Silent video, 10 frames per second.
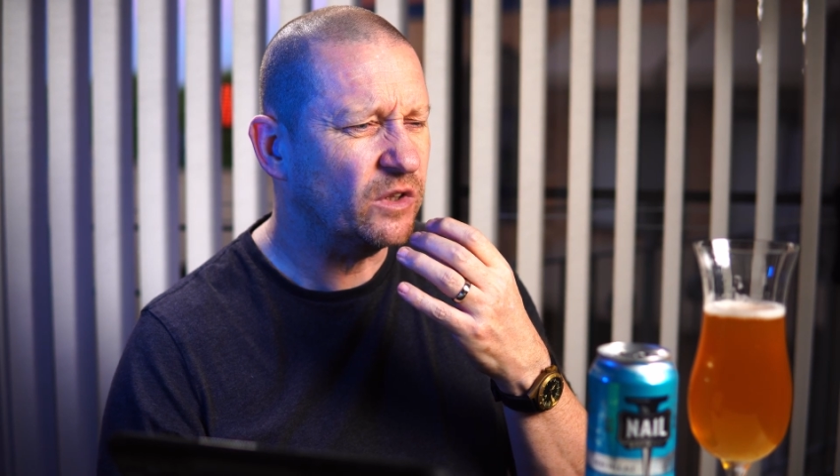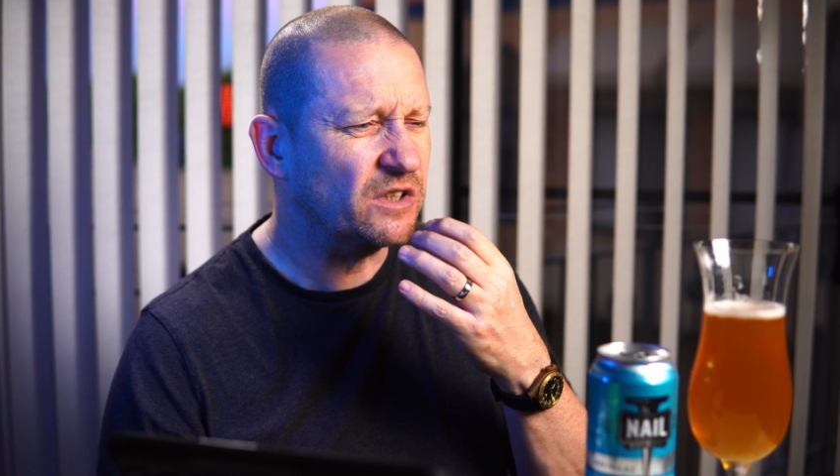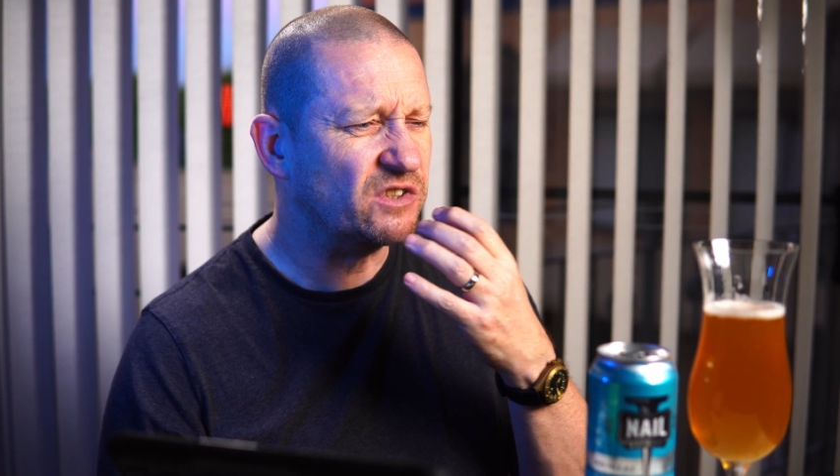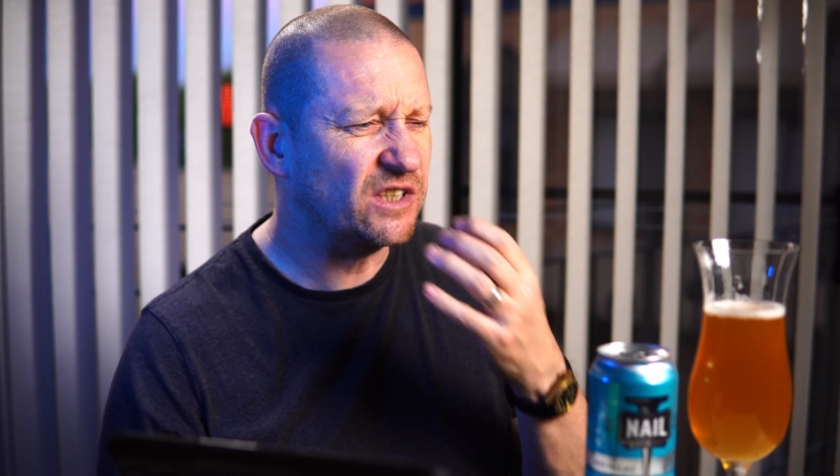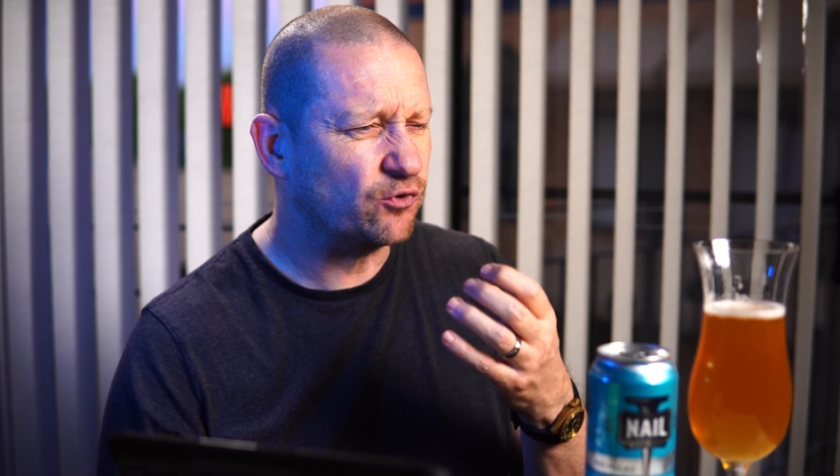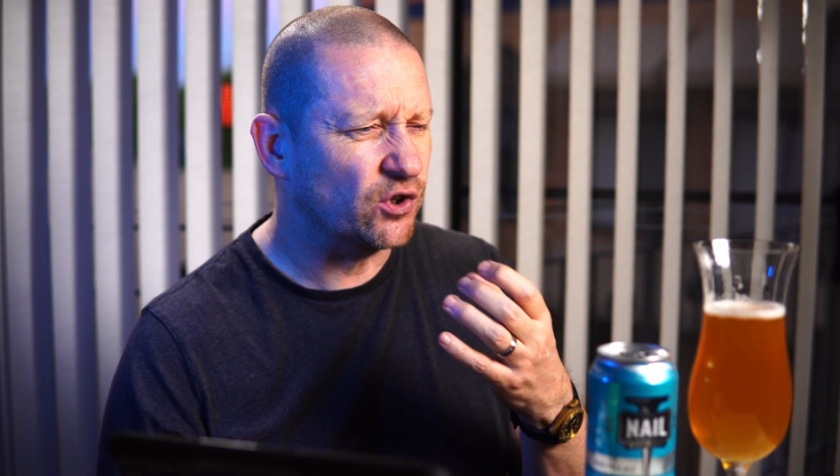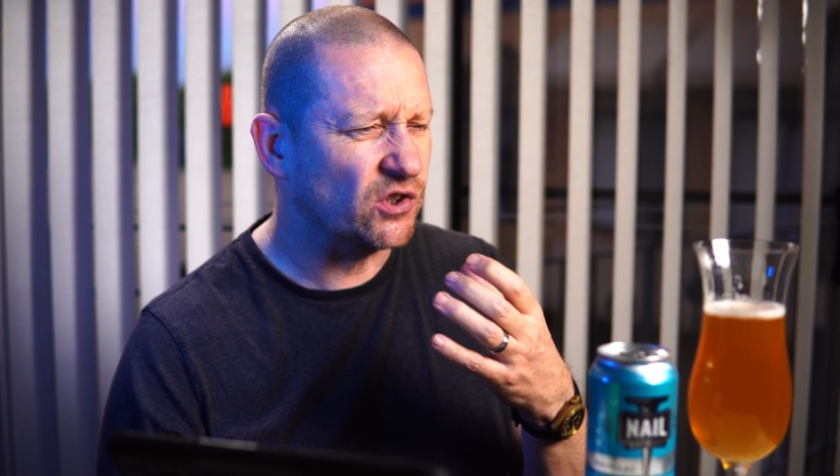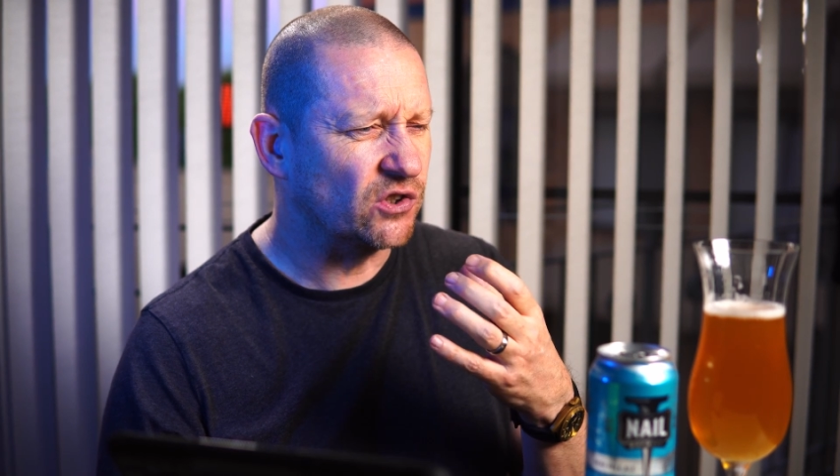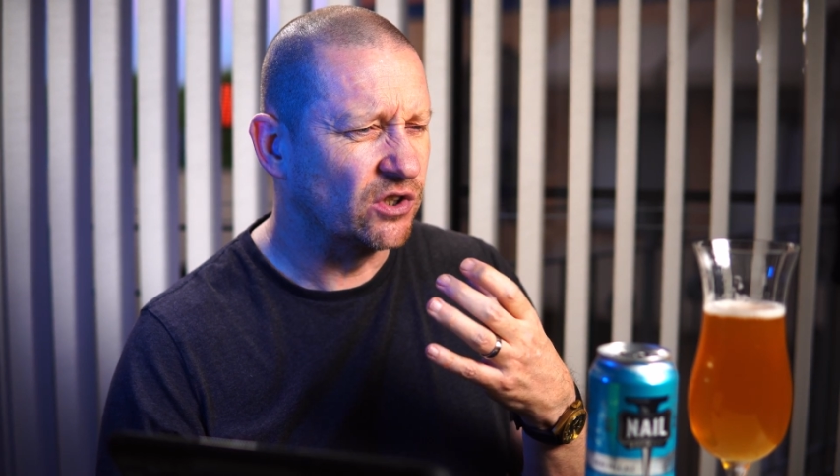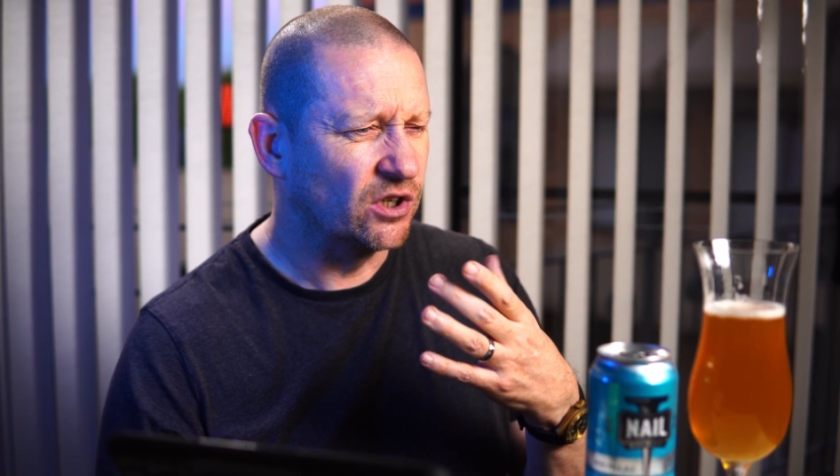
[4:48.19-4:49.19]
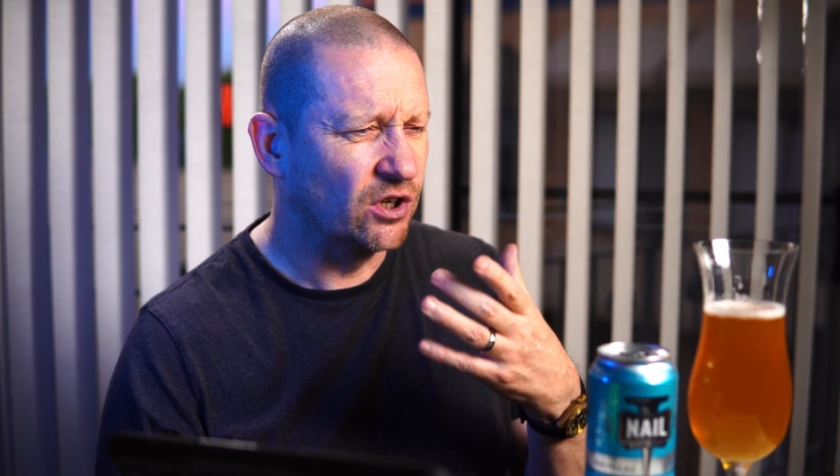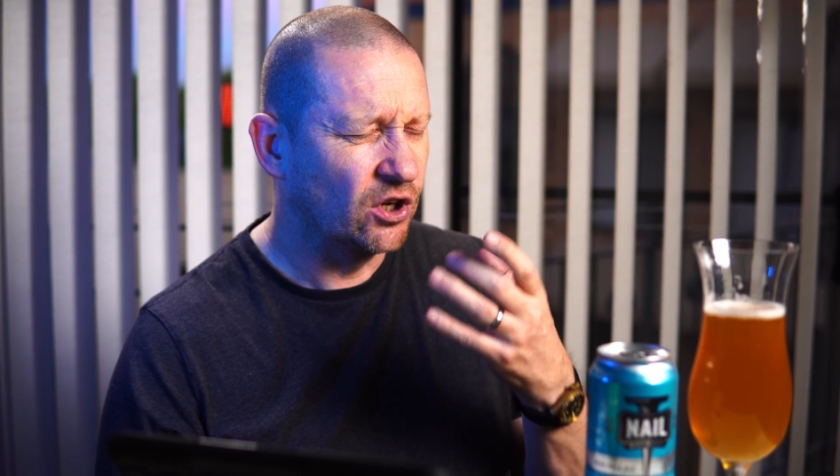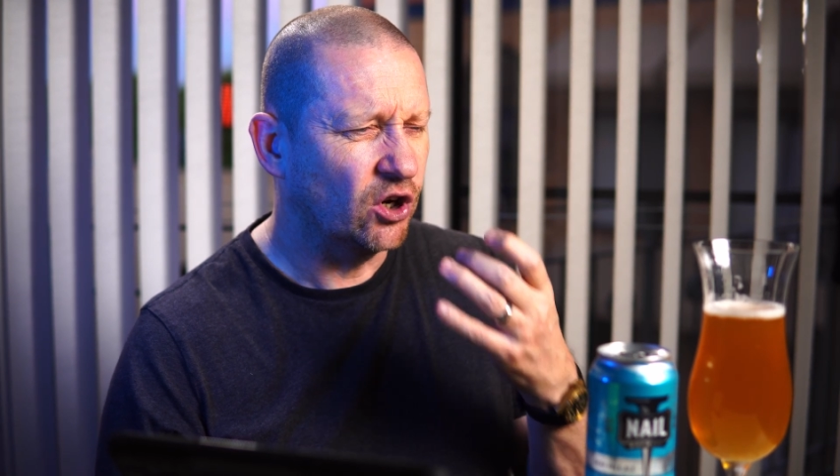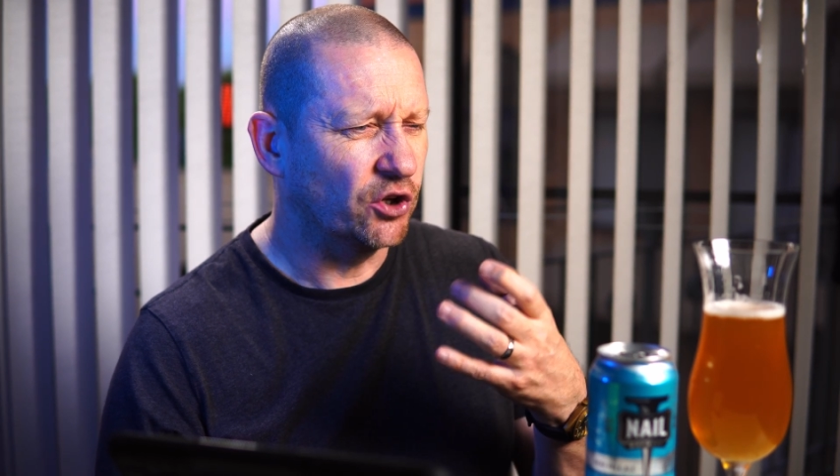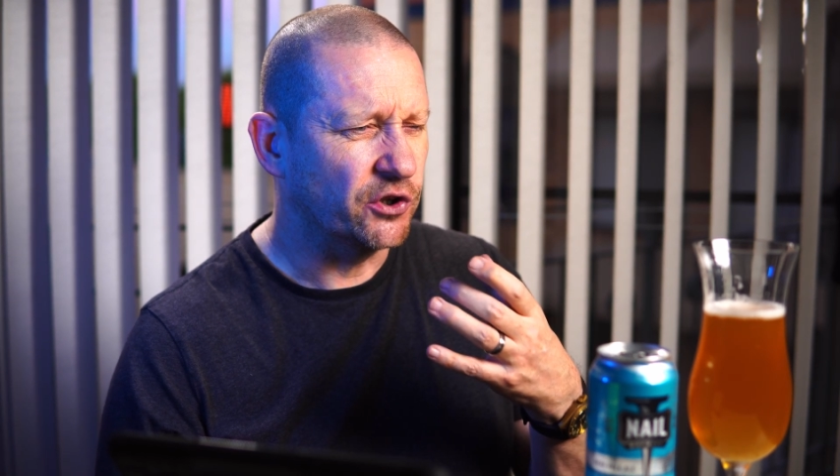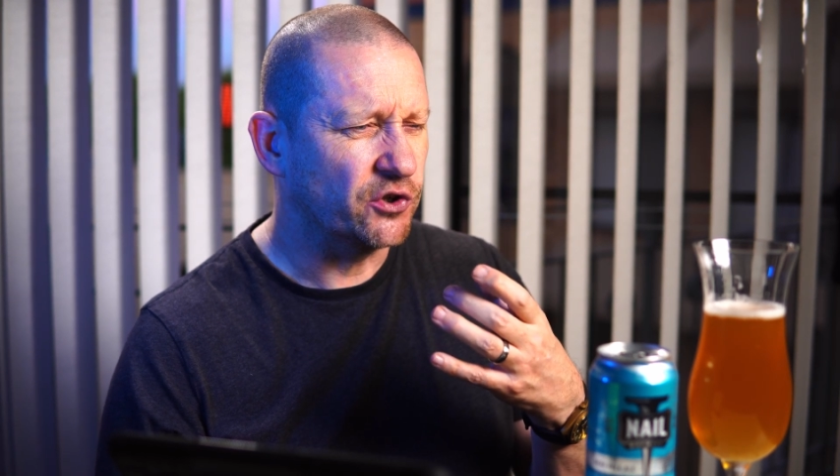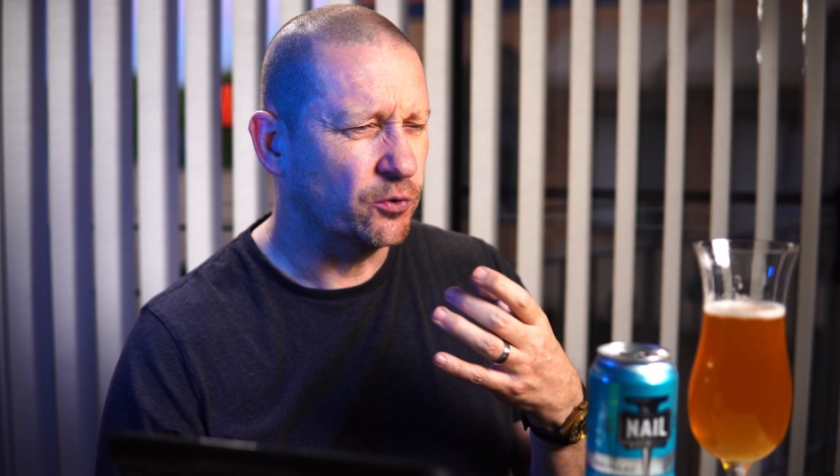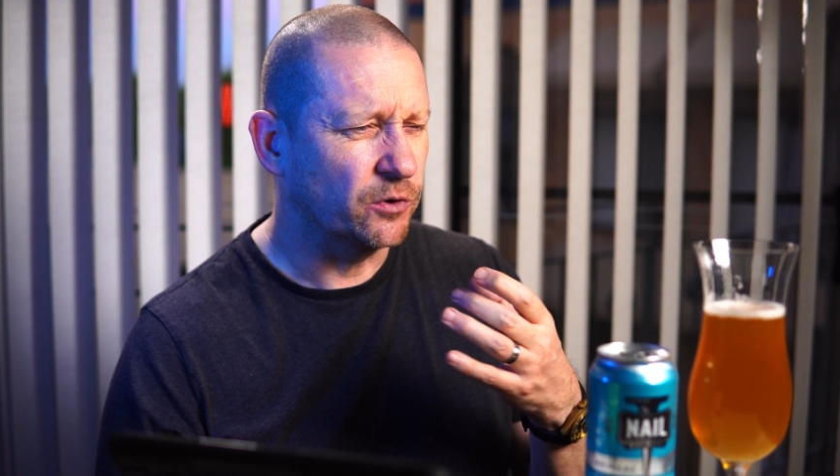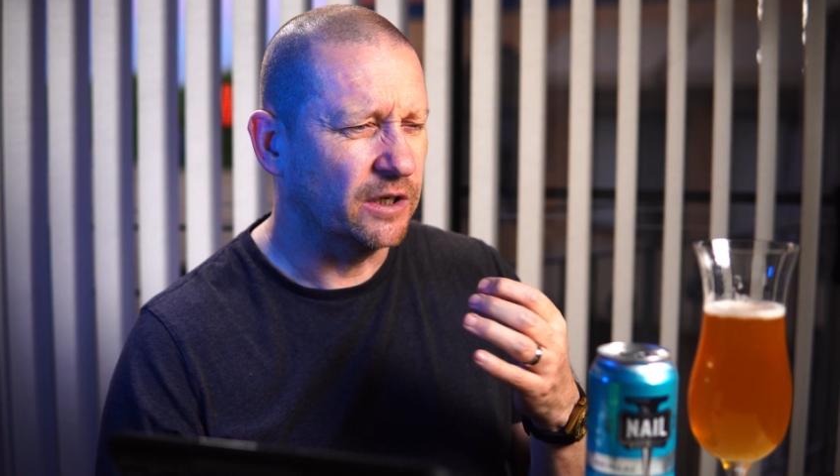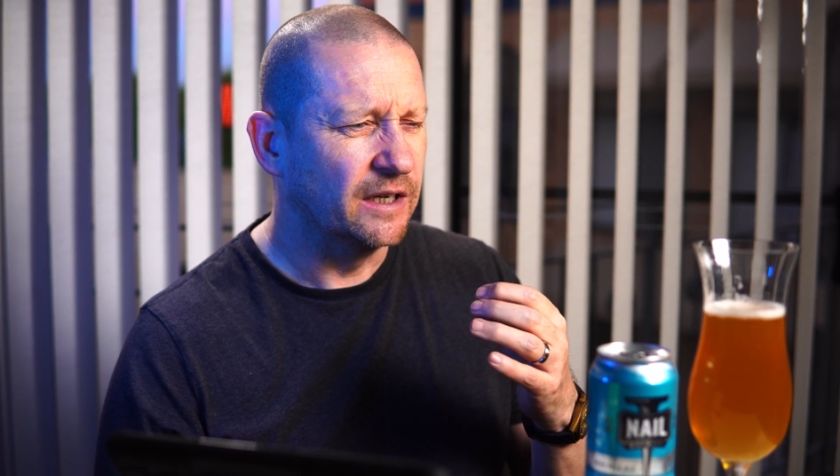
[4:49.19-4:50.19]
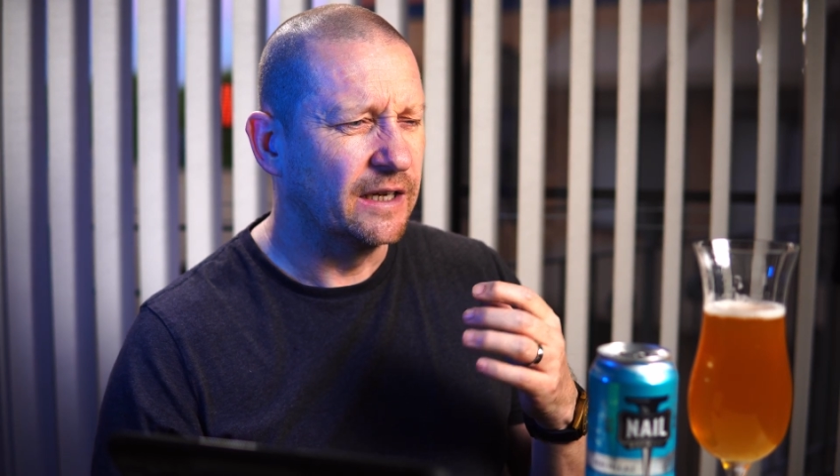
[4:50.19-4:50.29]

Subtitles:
citrus on the tongue.